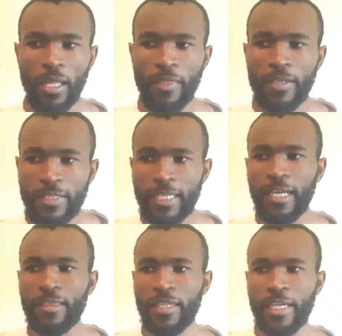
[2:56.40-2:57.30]
The
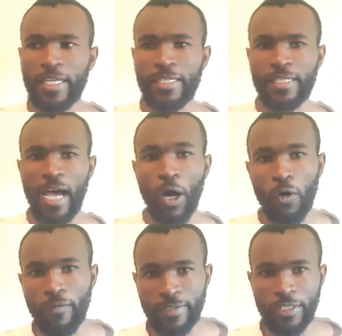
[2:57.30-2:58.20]
second thing is a
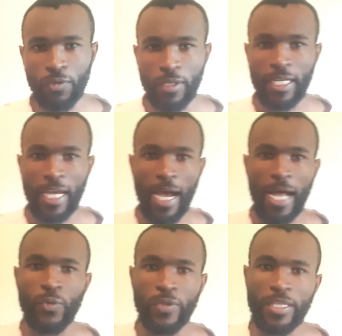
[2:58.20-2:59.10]
conversation that I
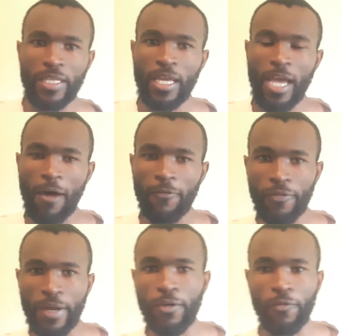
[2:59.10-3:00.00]
had with a
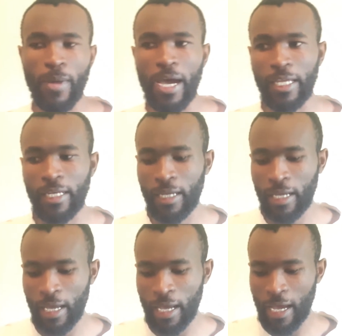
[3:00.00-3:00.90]
friend of mine,
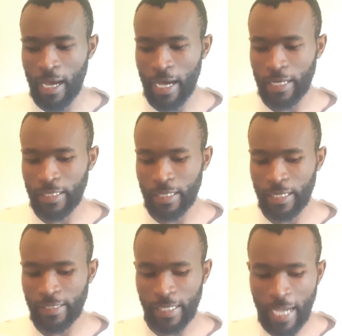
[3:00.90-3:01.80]
and
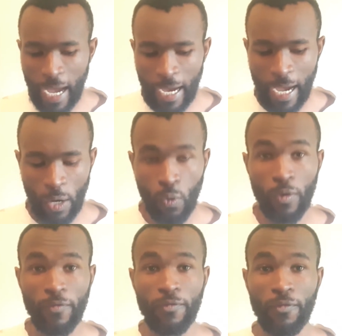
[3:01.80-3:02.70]
he's a young guy
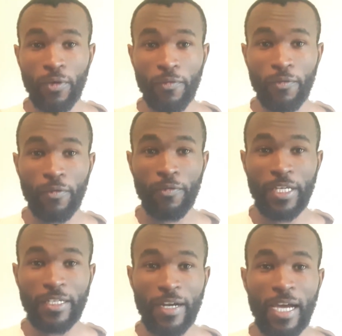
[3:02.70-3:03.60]
who we've
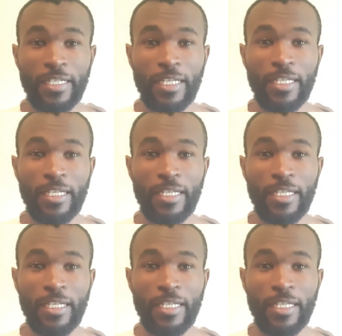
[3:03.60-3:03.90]
interacted